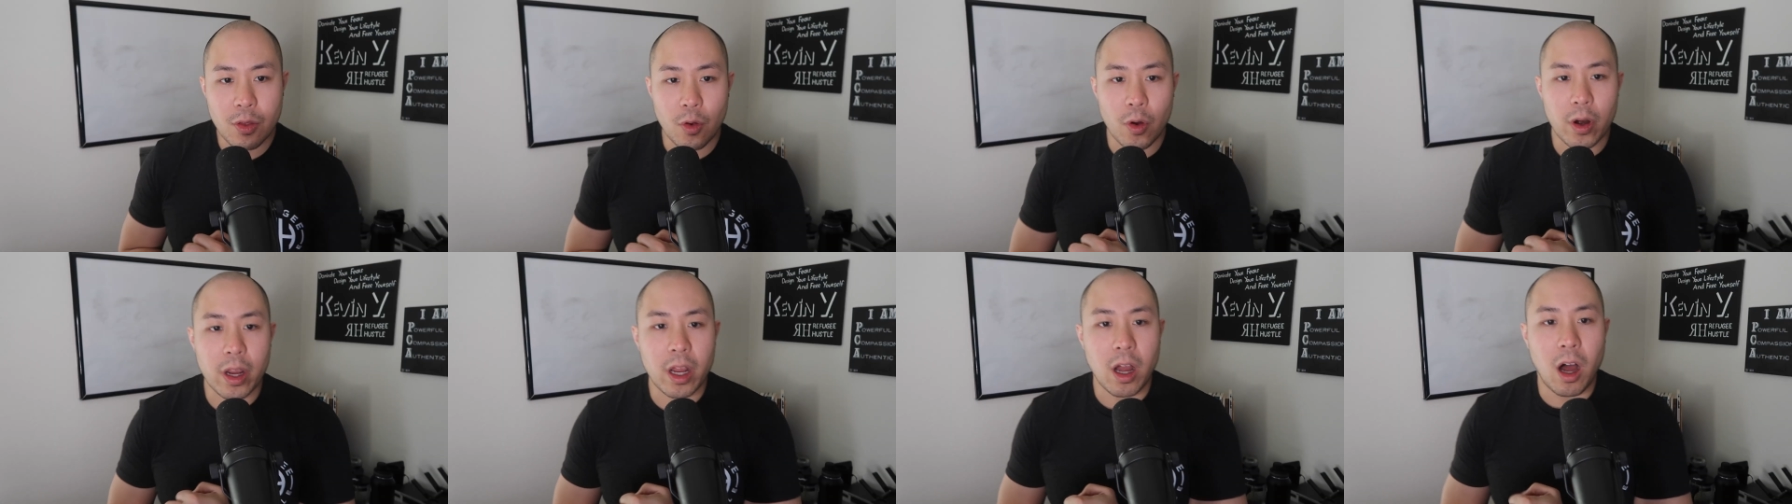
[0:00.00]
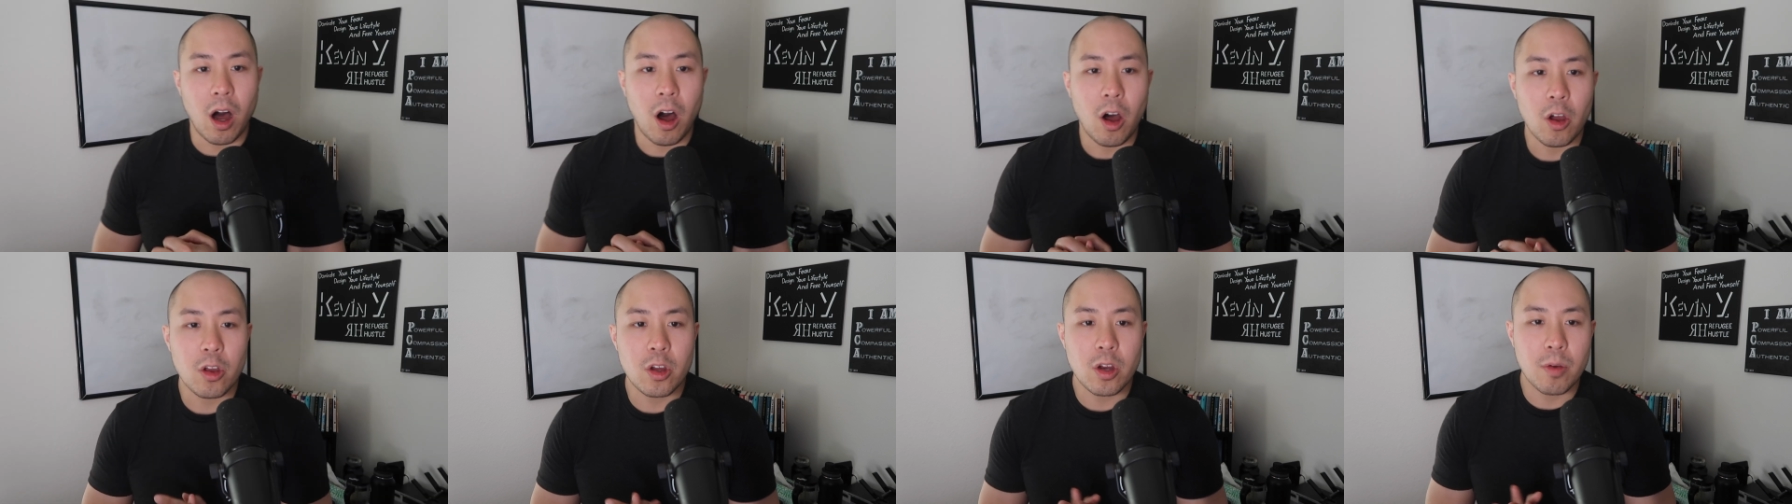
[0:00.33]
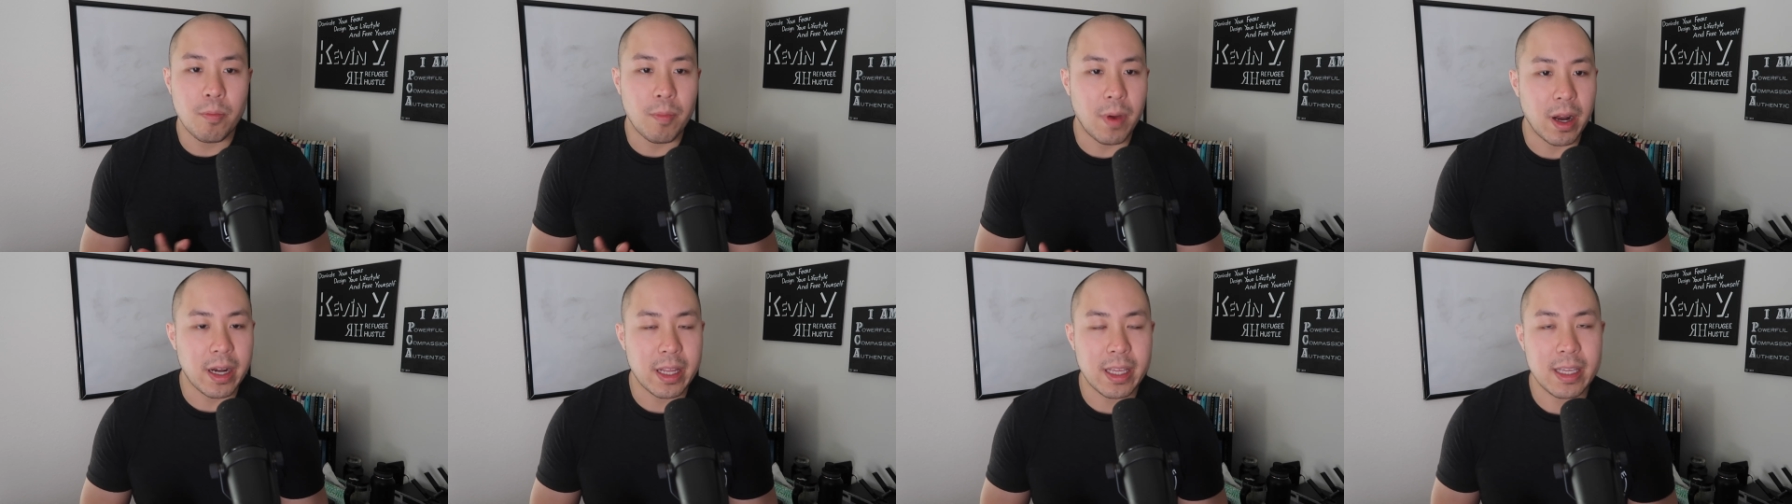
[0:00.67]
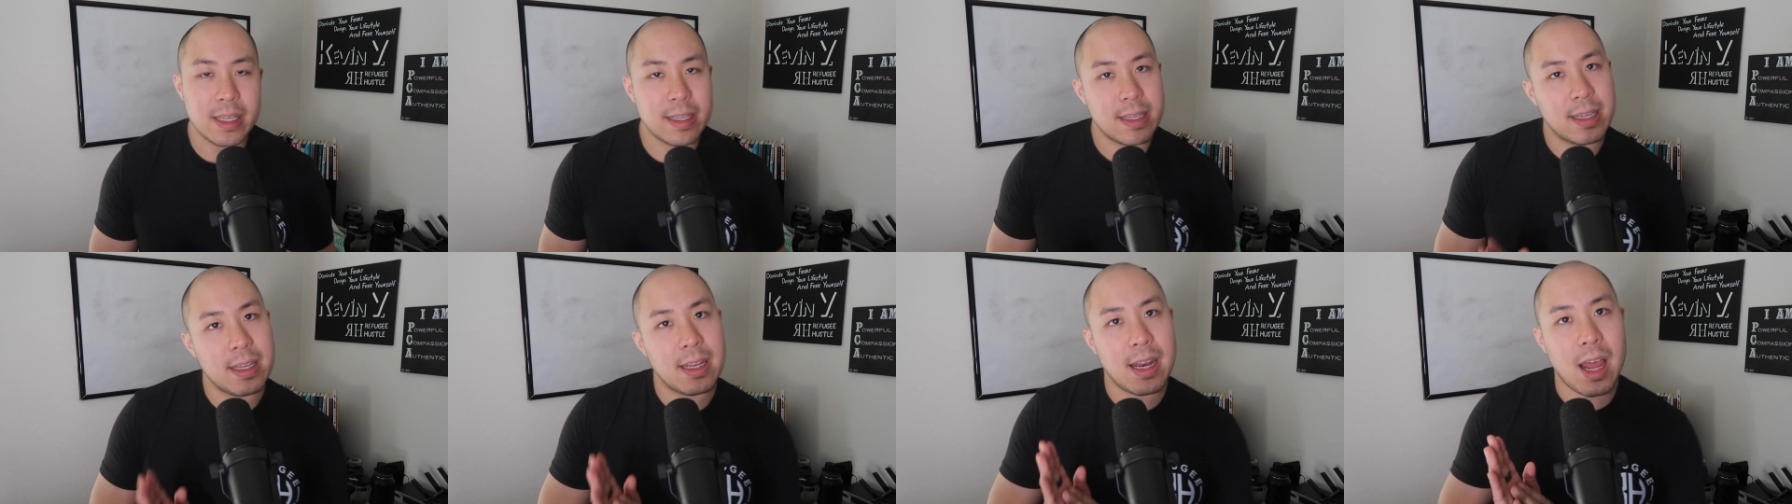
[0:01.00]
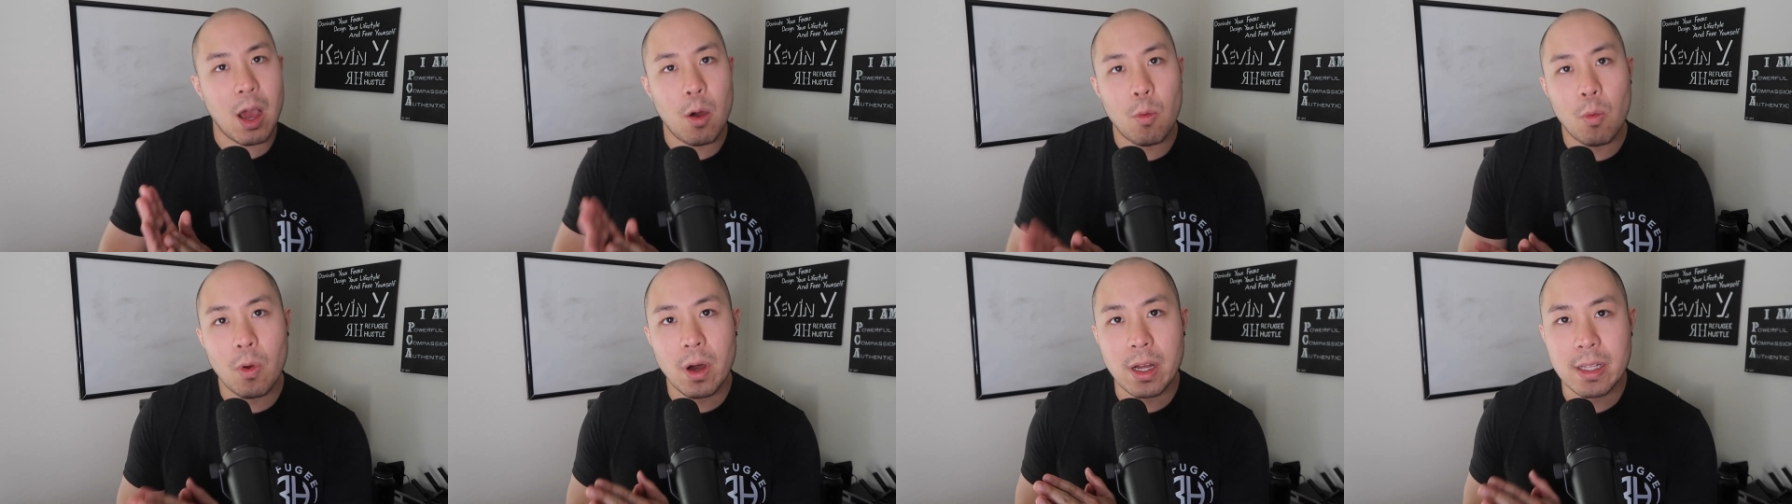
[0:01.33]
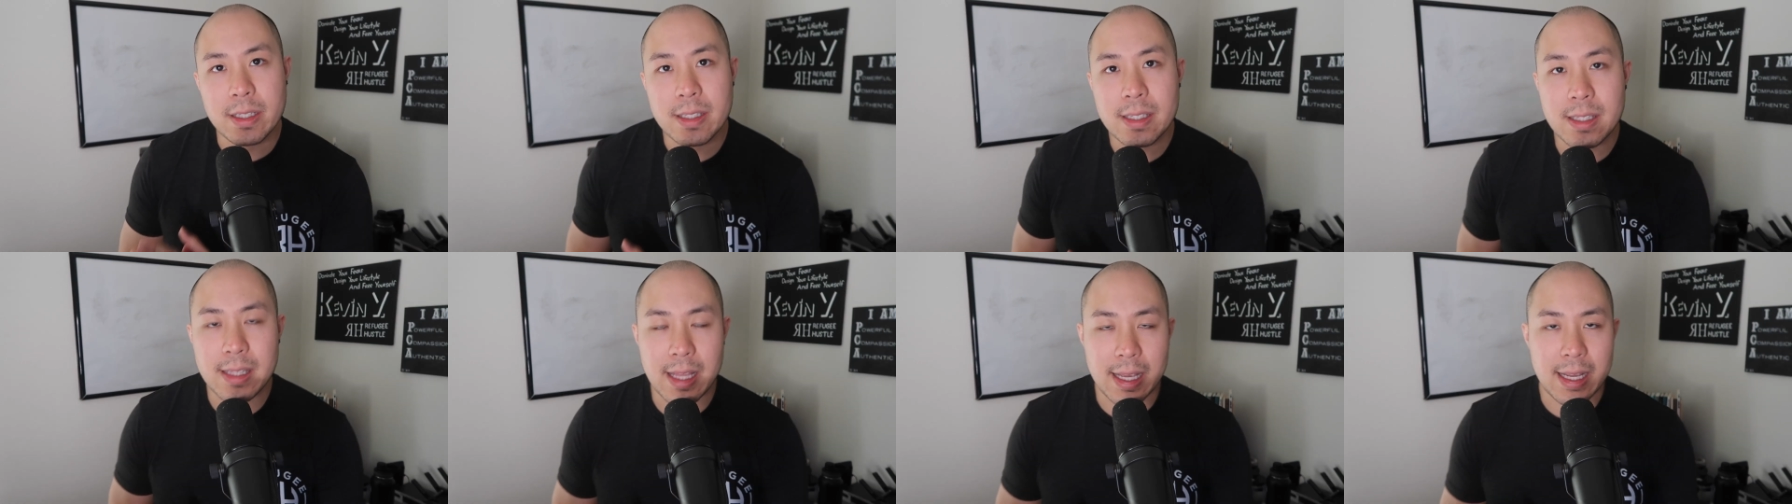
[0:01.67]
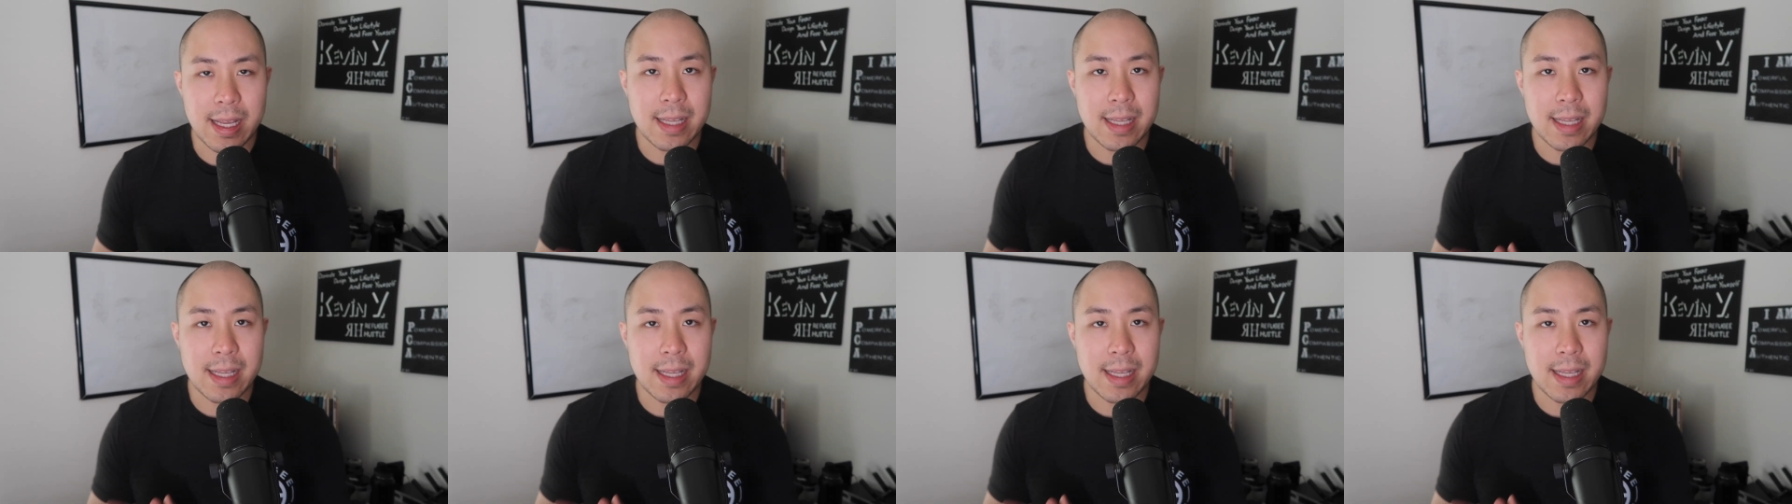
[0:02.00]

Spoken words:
throwing all your money in at once,